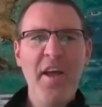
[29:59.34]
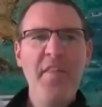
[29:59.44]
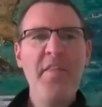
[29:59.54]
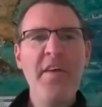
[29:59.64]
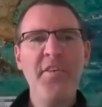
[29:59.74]

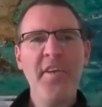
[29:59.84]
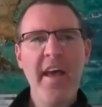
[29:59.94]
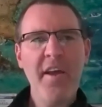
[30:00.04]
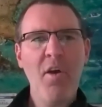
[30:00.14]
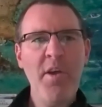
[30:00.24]
But
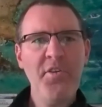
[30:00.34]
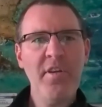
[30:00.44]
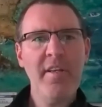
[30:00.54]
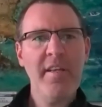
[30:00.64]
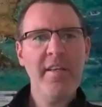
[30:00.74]
anyway,
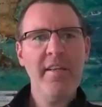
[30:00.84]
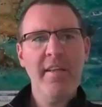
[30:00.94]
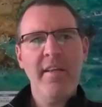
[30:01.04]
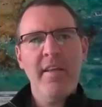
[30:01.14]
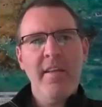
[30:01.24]

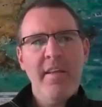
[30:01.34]
back to